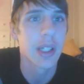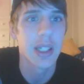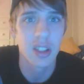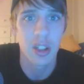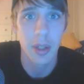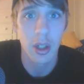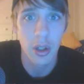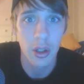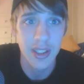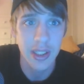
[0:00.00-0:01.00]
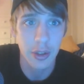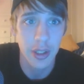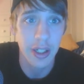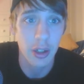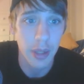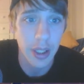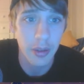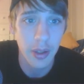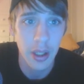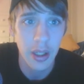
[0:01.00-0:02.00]
It's going to be a hard secret to get
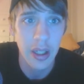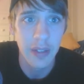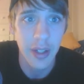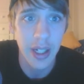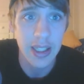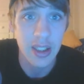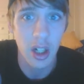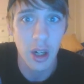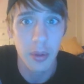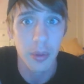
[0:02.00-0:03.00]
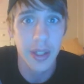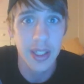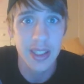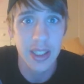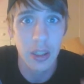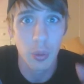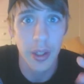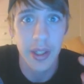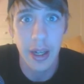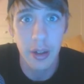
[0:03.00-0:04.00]
around. If you guys combo this in with
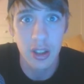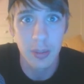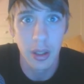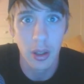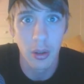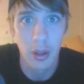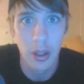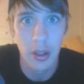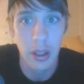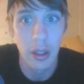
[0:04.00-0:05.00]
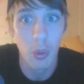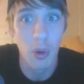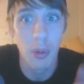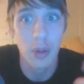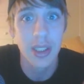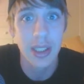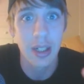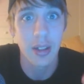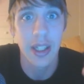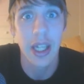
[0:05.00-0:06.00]
Counterspell, it will most
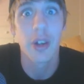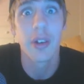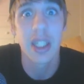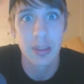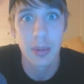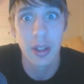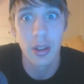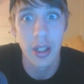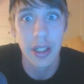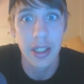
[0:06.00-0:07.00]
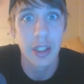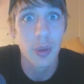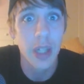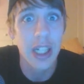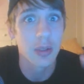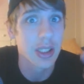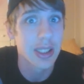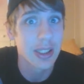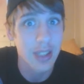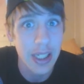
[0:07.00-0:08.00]
likely counter that spell, and yet you guys will
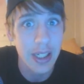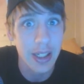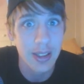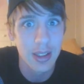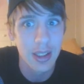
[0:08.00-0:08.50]
still take it.